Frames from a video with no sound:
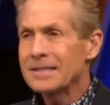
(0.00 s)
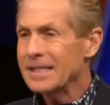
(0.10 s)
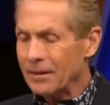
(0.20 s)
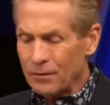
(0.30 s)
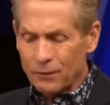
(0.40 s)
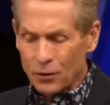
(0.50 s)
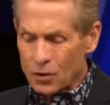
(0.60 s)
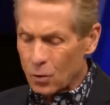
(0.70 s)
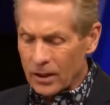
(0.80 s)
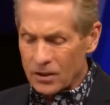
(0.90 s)
seven for
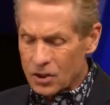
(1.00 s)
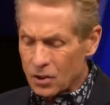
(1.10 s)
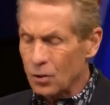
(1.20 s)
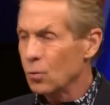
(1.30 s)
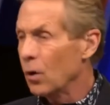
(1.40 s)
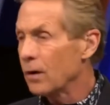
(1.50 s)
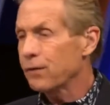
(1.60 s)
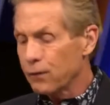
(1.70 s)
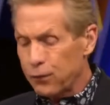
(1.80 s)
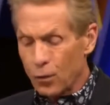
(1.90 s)
22, one
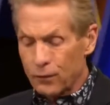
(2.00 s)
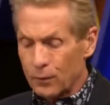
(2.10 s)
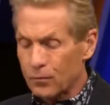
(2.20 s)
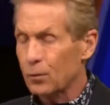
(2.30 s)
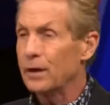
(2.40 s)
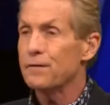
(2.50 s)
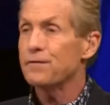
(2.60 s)
for four from three,